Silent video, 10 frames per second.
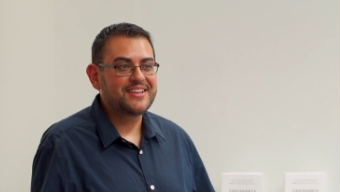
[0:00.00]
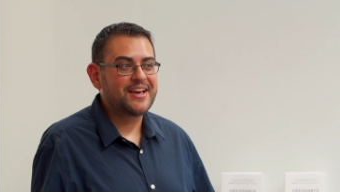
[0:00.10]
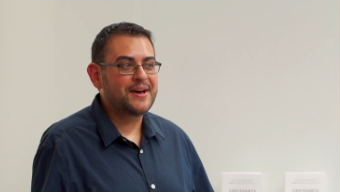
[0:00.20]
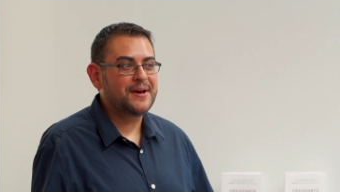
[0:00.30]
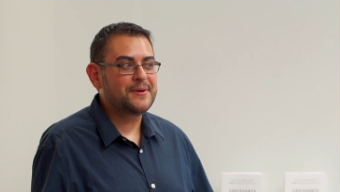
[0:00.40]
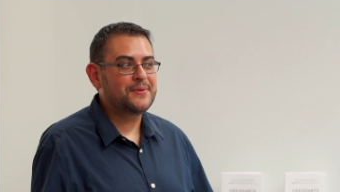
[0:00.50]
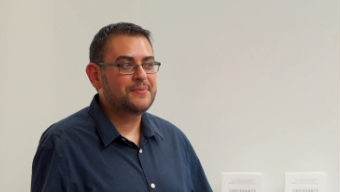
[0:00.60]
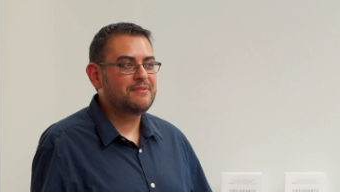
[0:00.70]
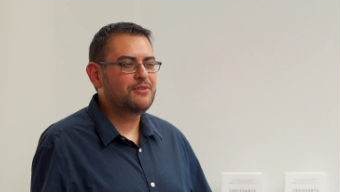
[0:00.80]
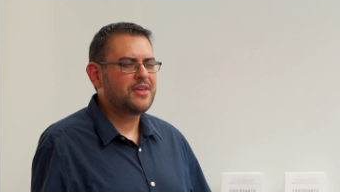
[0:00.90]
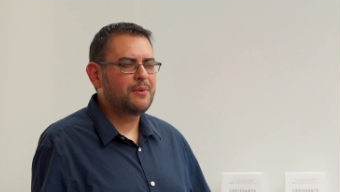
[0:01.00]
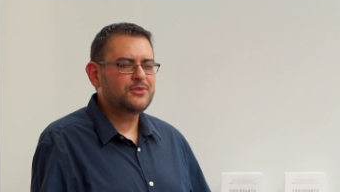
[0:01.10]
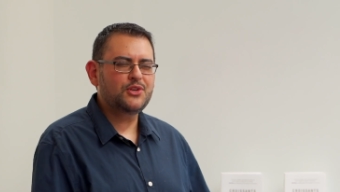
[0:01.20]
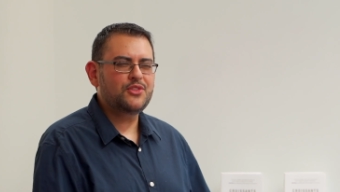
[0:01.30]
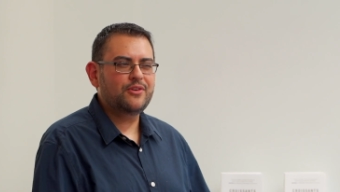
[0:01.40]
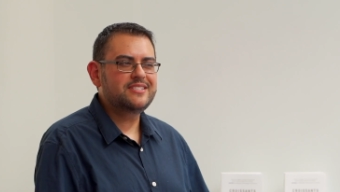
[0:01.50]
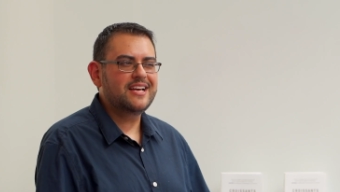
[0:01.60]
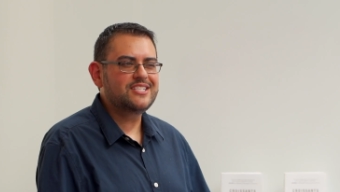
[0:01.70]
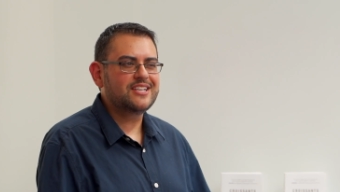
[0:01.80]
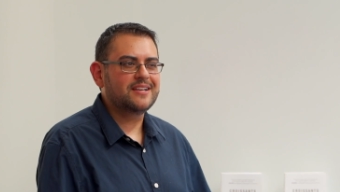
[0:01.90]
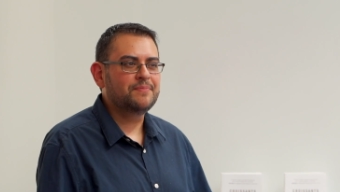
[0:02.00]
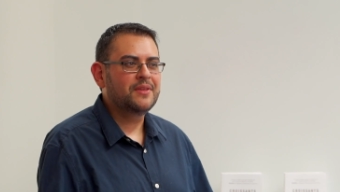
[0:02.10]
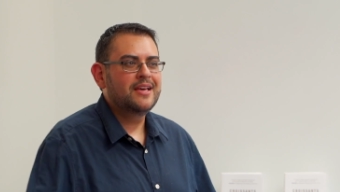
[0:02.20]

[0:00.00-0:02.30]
uh, even though that was sort of their intention.